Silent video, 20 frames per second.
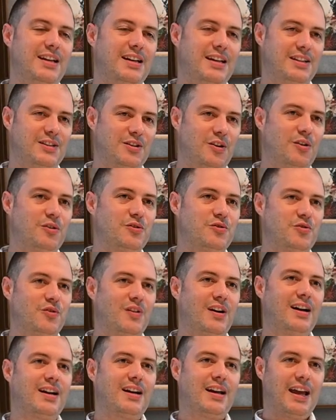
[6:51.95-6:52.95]
is on
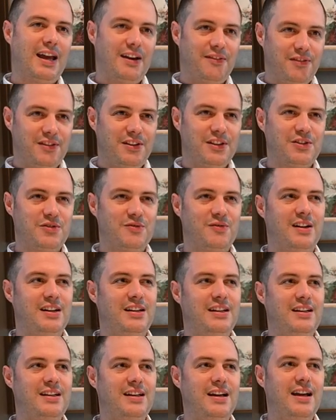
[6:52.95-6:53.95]
track, everything's
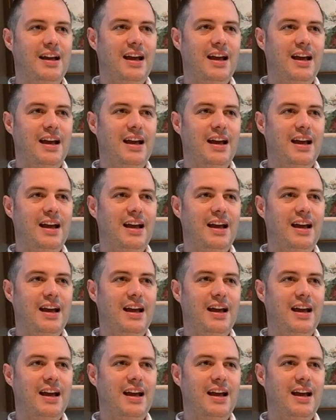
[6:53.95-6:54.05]
ready,